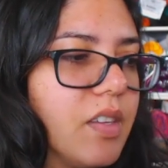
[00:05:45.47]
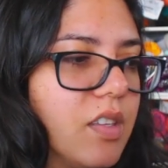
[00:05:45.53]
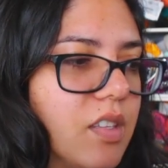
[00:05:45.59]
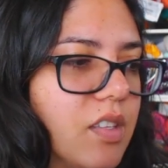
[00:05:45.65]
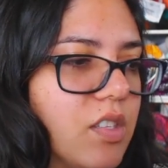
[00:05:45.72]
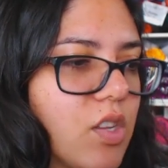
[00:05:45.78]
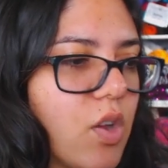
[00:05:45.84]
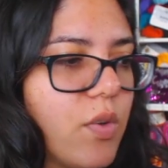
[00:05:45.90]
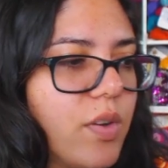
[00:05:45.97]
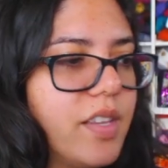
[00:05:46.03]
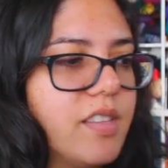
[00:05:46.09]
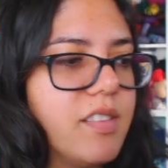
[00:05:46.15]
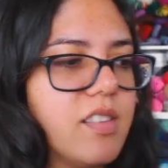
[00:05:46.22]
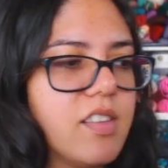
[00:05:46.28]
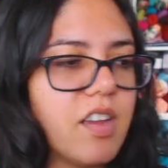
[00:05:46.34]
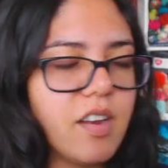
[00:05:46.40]
So
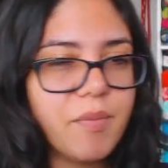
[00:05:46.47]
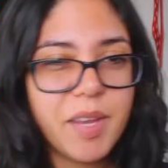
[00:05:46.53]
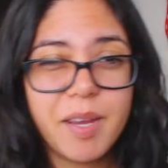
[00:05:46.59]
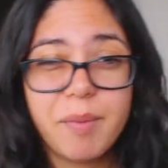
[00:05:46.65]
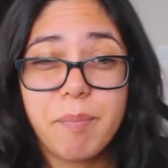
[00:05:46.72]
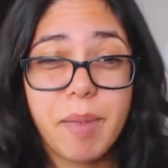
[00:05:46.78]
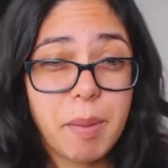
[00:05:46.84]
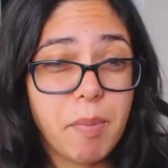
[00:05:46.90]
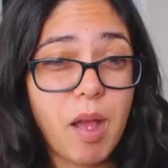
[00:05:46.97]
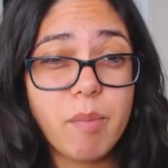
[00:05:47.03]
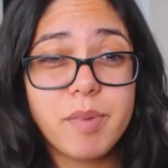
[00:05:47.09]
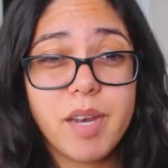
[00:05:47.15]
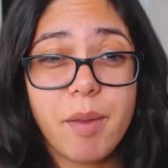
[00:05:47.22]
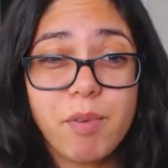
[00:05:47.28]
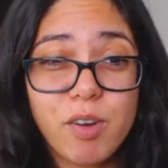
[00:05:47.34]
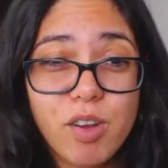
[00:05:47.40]
it's going to be, my mom
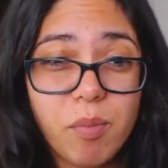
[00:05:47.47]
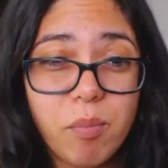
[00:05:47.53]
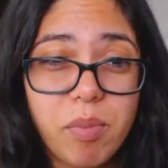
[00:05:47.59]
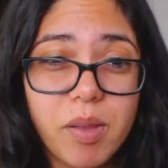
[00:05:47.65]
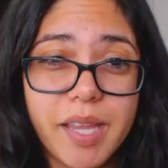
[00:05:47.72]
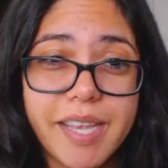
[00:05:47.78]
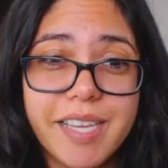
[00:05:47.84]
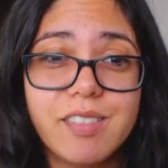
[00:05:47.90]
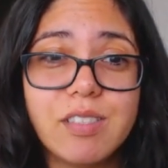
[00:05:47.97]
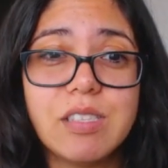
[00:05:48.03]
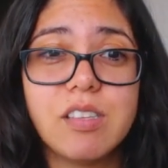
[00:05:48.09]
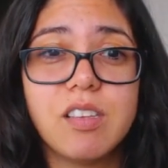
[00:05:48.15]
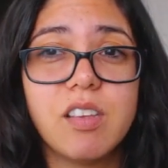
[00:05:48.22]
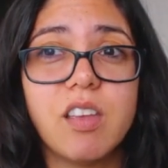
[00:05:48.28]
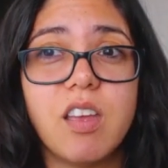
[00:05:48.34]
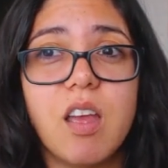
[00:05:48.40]
never
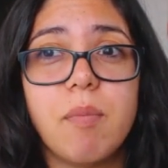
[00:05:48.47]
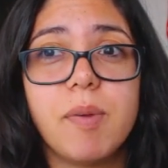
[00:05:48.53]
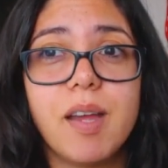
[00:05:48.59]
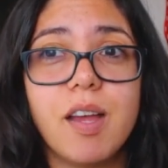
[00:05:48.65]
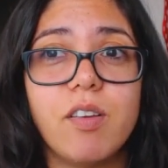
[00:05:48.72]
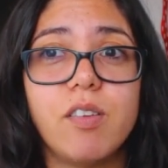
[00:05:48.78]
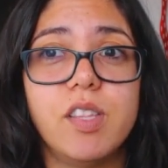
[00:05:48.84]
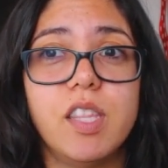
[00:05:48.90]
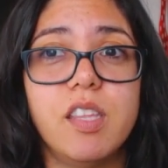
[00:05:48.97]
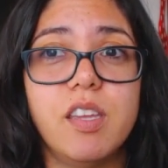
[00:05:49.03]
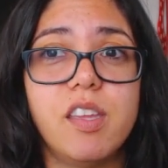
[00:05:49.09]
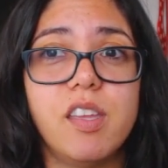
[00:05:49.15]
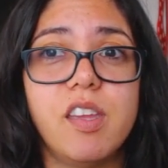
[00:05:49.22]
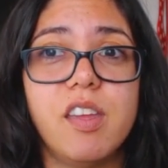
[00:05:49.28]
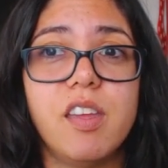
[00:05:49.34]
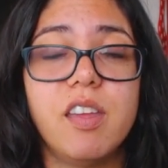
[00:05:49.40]
complains about
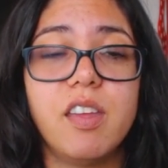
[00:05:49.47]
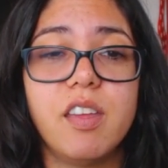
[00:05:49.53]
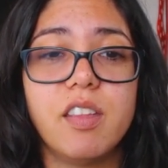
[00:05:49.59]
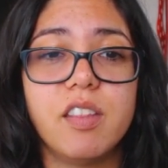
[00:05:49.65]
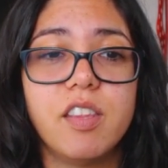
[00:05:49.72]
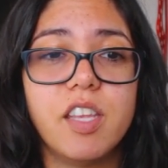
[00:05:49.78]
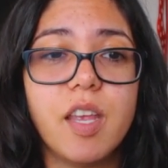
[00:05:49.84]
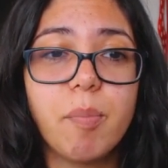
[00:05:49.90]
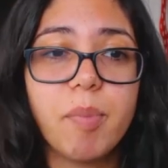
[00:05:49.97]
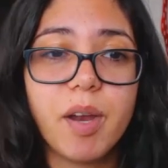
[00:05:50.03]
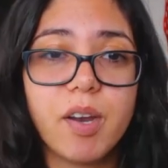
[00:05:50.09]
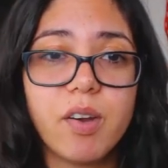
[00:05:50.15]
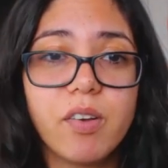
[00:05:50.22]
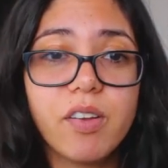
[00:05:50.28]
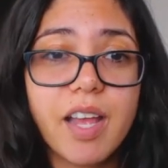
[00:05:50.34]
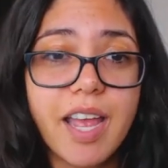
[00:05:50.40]
the
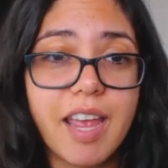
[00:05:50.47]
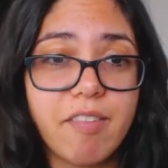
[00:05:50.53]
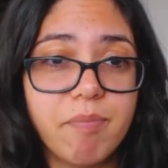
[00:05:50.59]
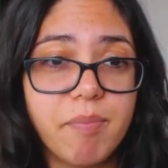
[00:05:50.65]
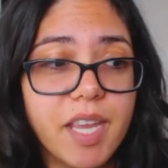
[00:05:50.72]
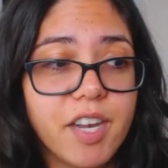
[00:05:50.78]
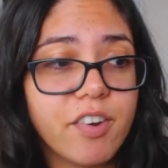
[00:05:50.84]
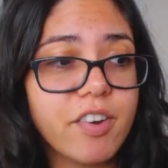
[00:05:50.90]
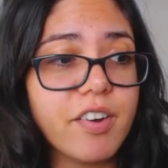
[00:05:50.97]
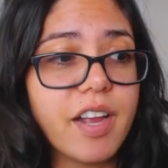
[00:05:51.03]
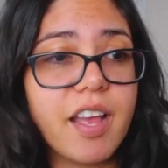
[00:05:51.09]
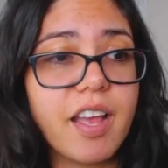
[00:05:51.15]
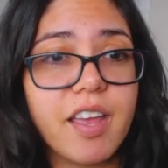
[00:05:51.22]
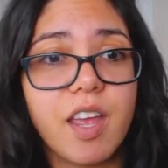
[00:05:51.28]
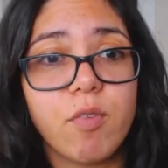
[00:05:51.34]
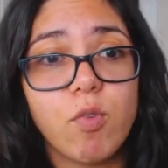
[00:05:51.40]
apparel I have made her.
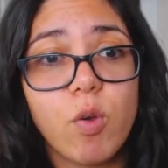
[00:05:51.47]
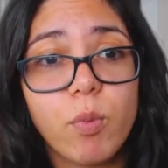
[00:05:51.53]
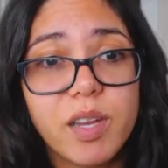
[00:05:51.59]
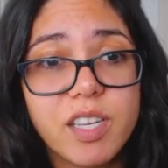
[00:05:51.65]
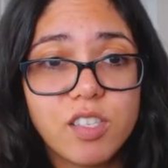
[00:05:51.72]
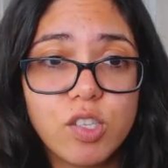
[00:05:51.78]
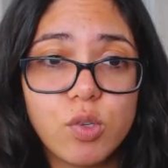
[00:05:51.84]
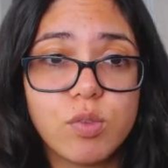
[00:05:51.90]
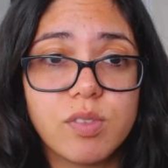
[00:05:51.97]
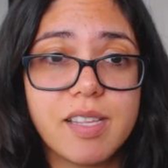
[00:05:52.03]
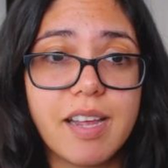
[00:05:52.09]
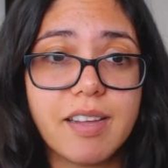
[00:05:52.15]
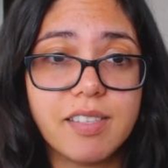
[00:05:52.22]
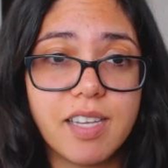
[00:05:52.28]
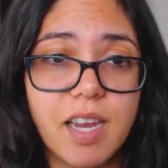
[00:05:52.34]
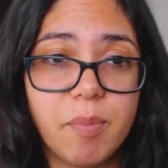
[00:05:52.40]
I have always used
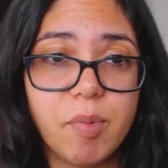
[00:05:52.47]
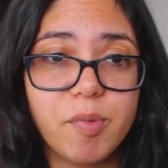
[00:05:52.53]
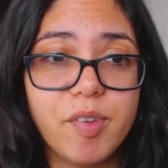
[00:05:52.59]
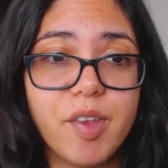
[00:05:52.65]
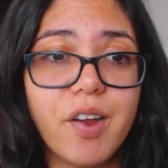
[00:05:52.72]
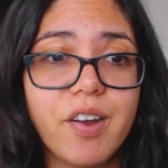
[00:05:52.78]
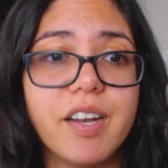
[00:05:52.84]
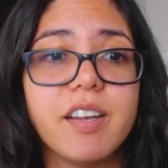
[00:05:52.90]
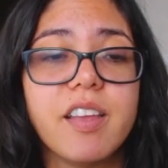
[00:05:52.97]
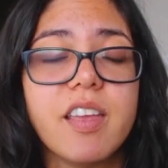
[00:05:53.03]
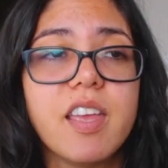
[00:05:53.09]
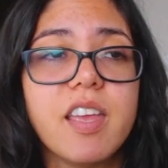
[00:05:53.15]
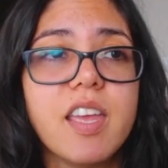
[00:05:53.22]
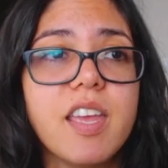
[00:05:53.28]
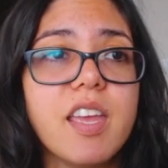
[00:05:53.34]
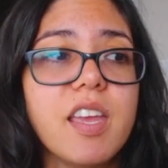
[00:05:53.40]
that type of yarn.
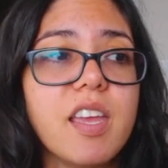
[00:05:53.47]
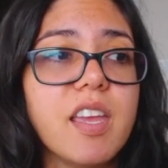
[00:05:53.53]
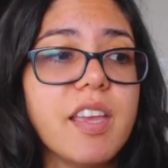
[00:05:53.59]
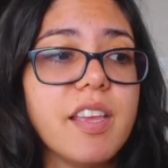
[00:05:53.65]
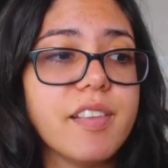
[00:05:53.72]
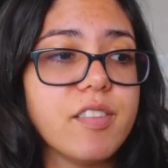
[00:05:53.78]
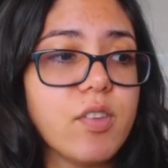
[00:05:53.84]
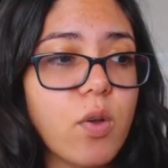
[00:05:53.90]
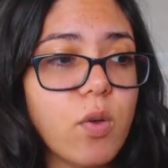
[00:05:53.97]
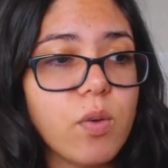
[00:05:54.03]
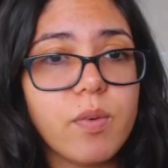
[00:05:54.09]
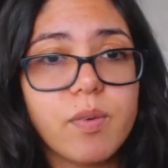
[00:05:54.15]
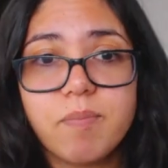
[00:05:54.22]
So